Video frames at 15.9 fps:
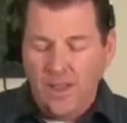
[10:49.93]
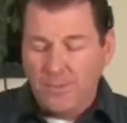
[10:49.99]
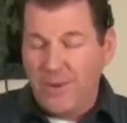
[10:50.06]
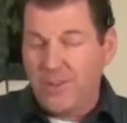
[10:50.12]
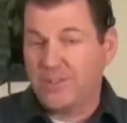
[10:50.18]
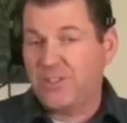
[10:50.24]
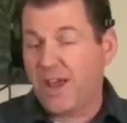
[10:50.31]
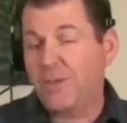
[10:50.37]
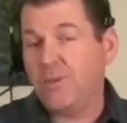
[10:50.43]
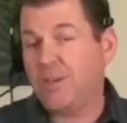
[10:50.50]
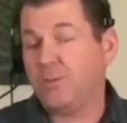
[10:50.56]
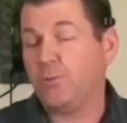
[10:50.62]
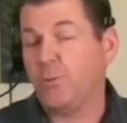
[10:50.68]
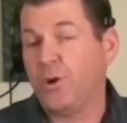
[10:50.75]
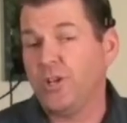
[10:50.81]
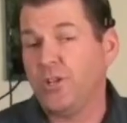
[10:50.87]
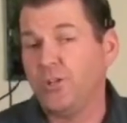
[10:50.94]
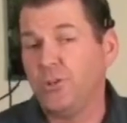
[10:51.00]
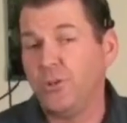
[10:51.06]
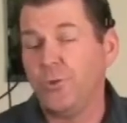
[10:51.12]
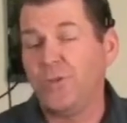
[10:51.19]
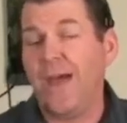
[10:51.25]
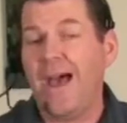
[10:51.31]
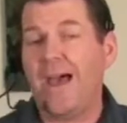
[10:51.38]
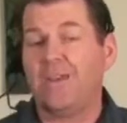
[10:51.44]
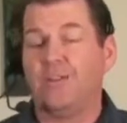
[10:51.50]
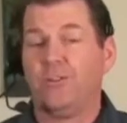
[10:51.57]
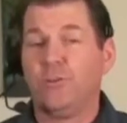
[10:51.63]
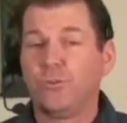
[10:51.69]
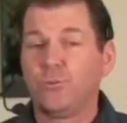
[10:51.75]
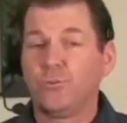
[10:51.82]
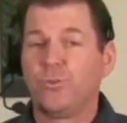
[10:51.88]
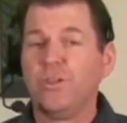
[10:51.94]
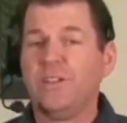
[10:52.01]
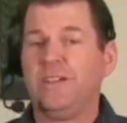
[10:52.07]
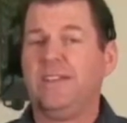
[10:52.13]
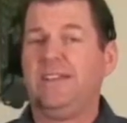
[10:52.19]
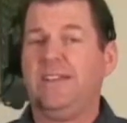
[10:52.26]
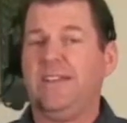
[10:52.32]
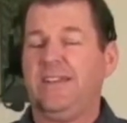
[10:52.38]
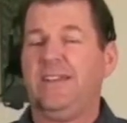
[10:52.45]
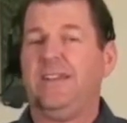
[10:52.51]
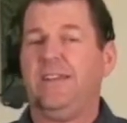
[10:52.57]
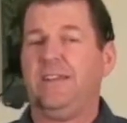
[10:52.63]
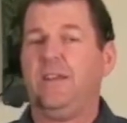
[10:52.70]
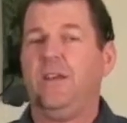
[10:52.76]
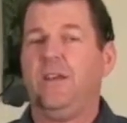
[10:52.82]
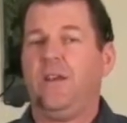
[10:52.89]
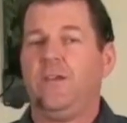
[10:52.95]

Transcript: By the time you get to where you can do that, you're really getting